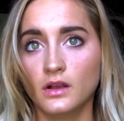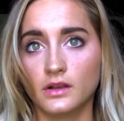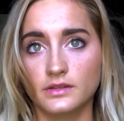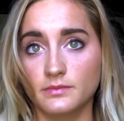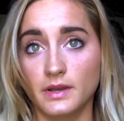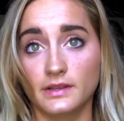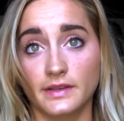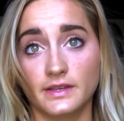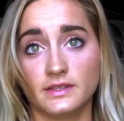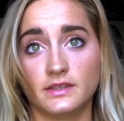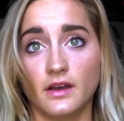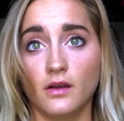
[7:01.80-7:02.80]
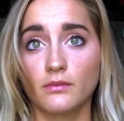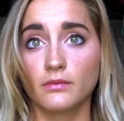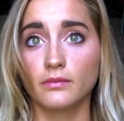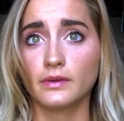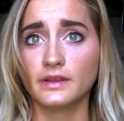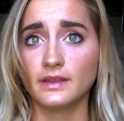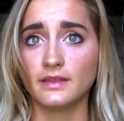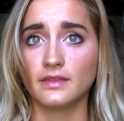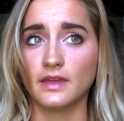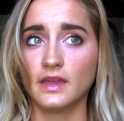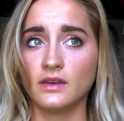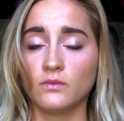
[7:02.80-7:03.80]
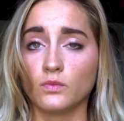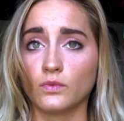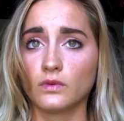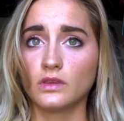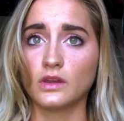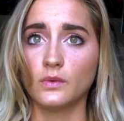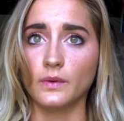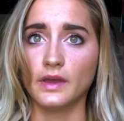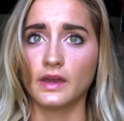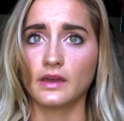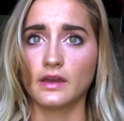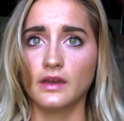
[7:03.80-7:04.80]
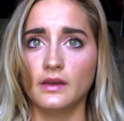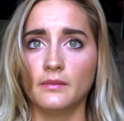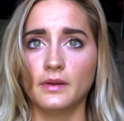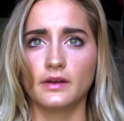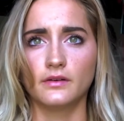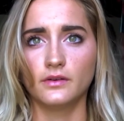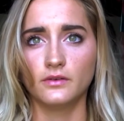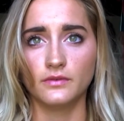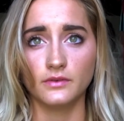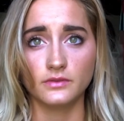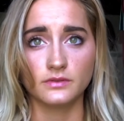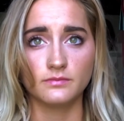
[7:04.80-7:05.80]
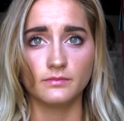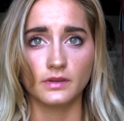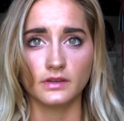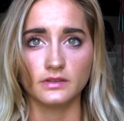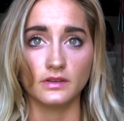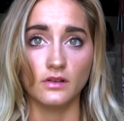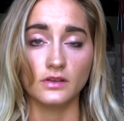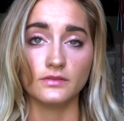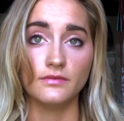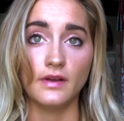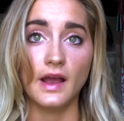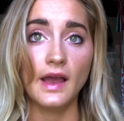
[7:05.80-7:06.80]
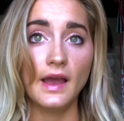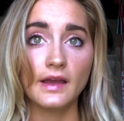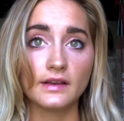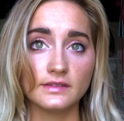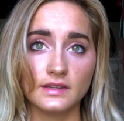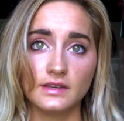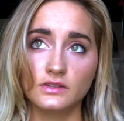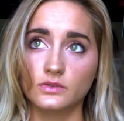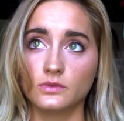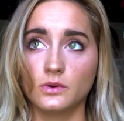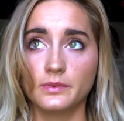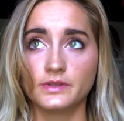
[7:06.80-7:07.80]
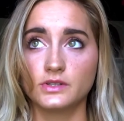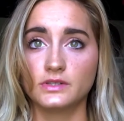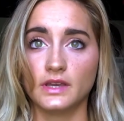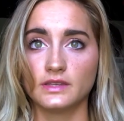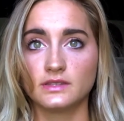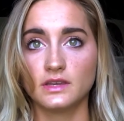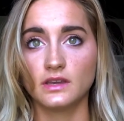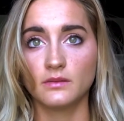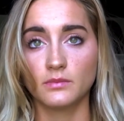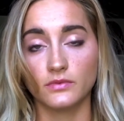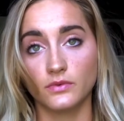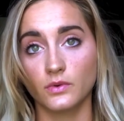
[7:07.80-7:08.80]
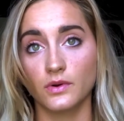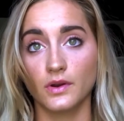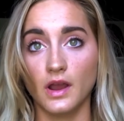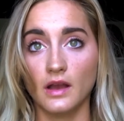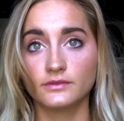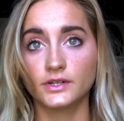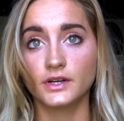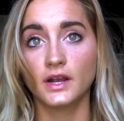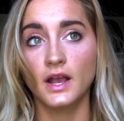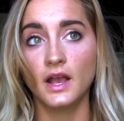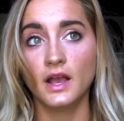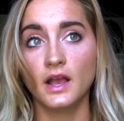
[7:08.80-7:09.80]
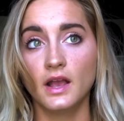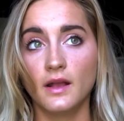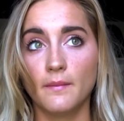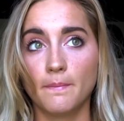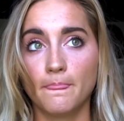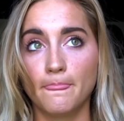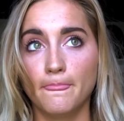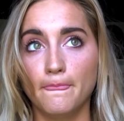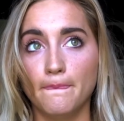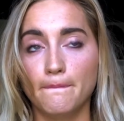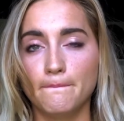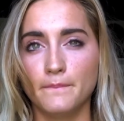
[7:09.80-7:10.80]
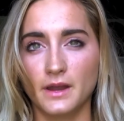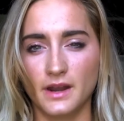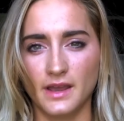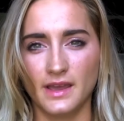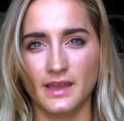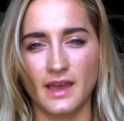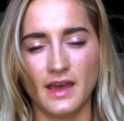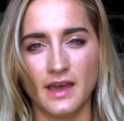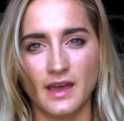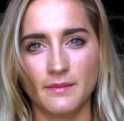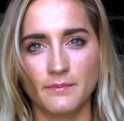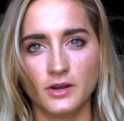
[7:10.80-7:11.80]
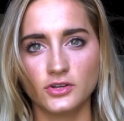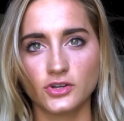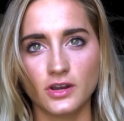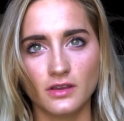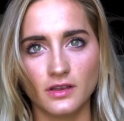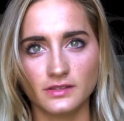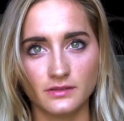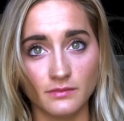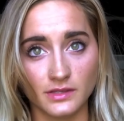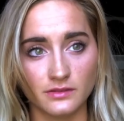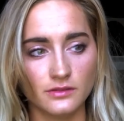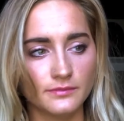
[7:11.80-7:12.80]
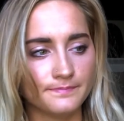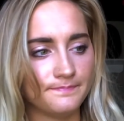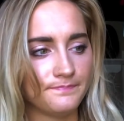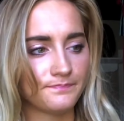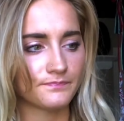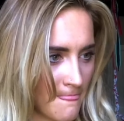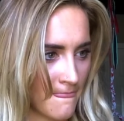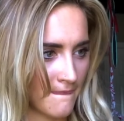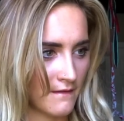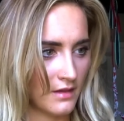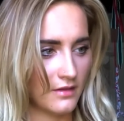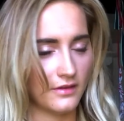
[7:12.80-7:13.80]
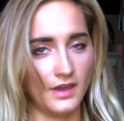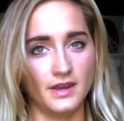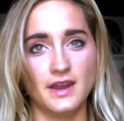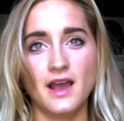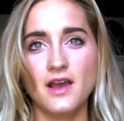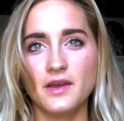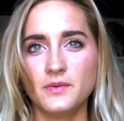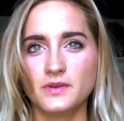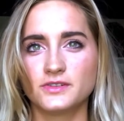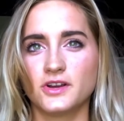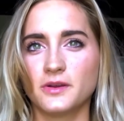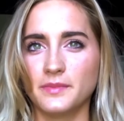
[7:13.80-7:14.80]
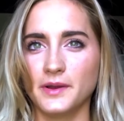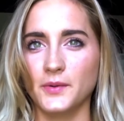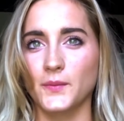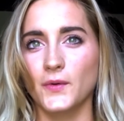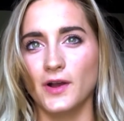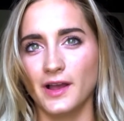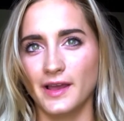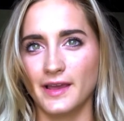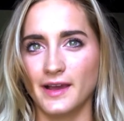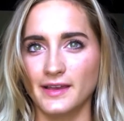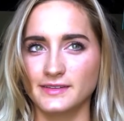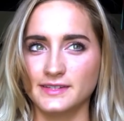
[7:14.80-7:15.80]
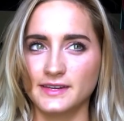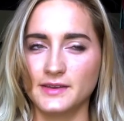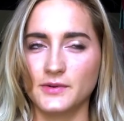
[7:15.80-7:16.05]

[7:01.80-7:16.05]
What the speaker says: because my legs got really thin really quick. I don't know if it was because I lost fat, because I didn't do a whole bunch of testing before or after, but I'm pretty sure I lost some muscle. Okay, now I want to talk about why I did